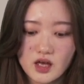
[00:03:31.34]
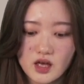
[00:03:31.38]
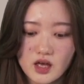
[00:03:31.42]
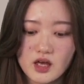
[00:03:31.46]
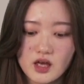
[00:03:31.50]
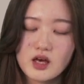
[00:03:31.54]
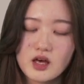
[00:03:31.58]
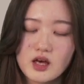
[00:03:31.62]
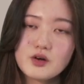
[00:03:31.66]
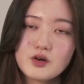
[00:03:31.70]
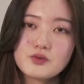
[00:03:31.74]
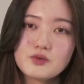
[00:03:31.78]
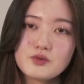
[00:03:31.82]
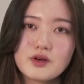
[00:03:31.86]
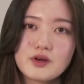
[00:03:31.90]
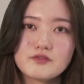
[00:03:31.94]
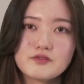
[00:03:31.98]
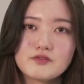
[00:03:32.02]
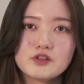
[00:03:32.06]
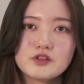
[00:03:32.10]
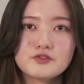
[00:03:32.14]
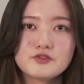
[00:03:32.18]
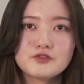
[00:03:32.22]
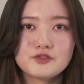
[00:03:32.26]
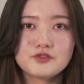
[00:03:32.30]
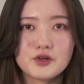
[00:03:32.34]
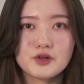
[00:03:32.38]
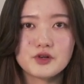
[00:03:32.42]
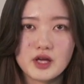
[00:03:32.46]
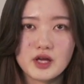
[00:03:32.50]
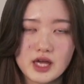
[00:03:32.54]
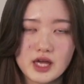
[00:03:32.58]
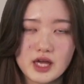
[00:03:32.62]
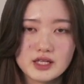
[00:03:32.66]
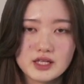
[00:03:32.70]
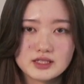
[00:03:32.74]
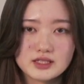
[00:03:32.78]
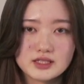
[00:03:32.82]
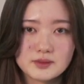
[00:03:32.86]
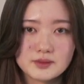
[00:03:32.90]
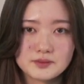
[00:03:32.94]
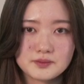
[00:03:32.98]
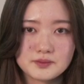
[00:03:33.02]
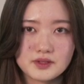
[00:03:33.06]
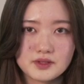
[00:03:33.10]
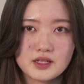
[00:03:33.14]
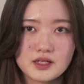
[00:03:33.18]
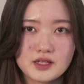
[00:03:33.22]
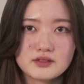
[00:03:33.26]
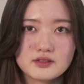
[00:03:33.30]
However, for A-type
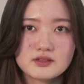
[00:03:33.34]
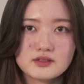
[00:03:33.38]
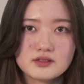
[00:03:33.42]
blood,